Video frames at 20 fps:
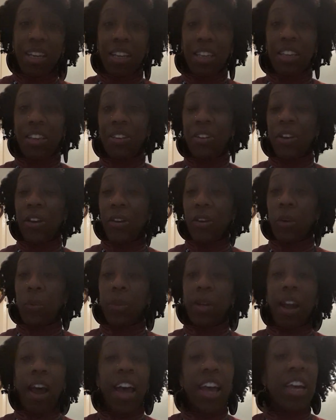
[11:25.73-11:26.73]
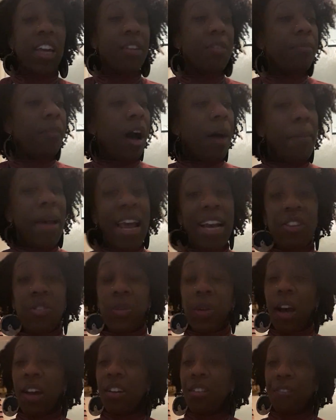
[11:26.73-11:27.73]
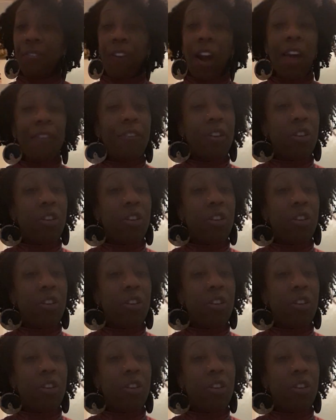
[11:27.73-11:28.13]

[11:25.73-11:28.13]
You know, we like in Barbados, we got the flying